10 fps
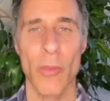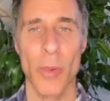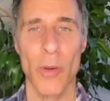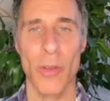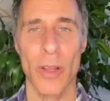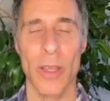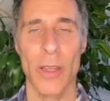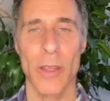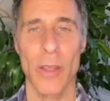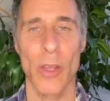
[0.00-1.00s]
personally.
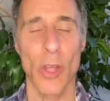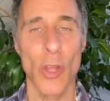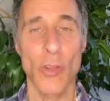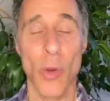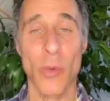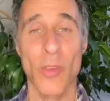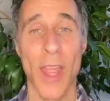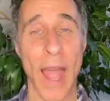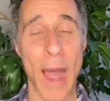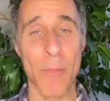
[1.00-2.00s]
Don't
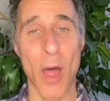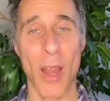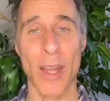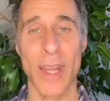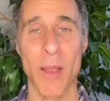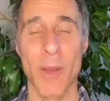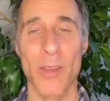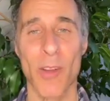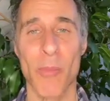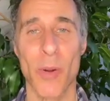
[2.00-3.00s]
say, I'm not going to take
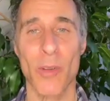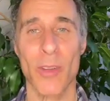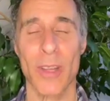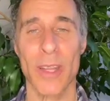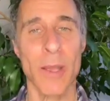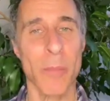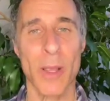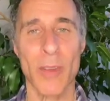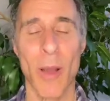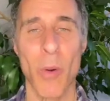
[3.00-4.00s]
myself personally,
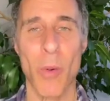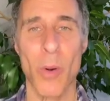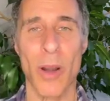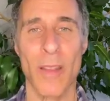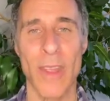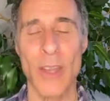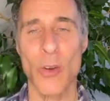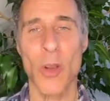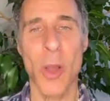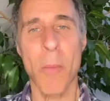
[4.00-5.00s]
because that won't work. Then
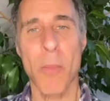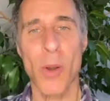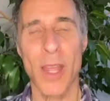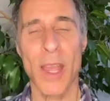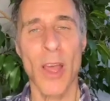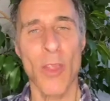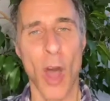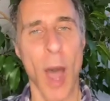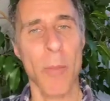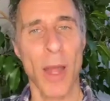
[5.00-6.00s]
you're putting
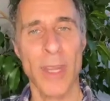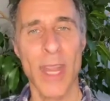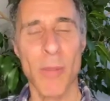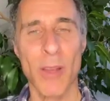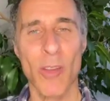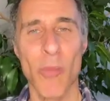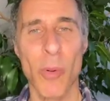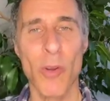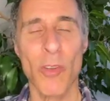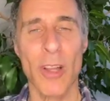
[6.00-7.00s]
the I'm not taking myself
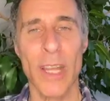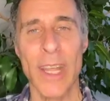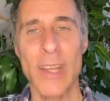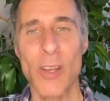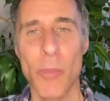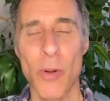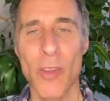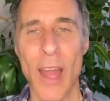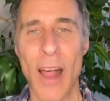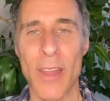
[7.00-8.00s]
personally into your
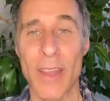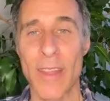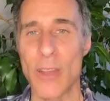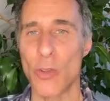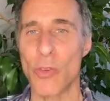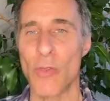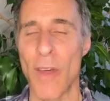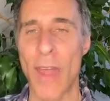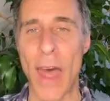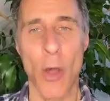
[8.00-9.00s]
personality. Then you'll
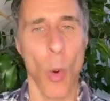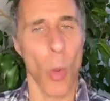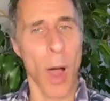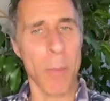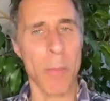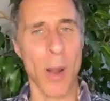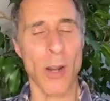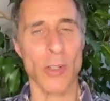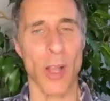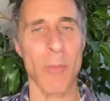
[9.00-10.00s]
defend that. Well, I'm
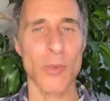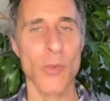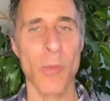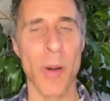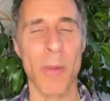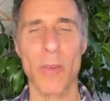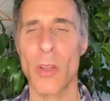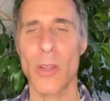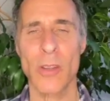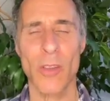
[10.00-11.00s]
impartial. I'm true about
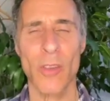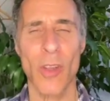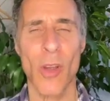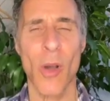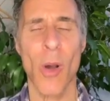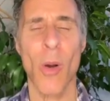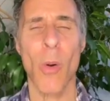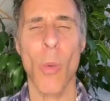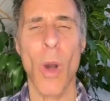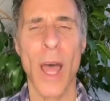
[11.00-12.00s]
myself. Just
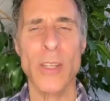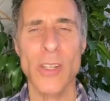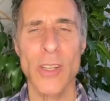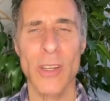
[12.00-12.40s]
watch.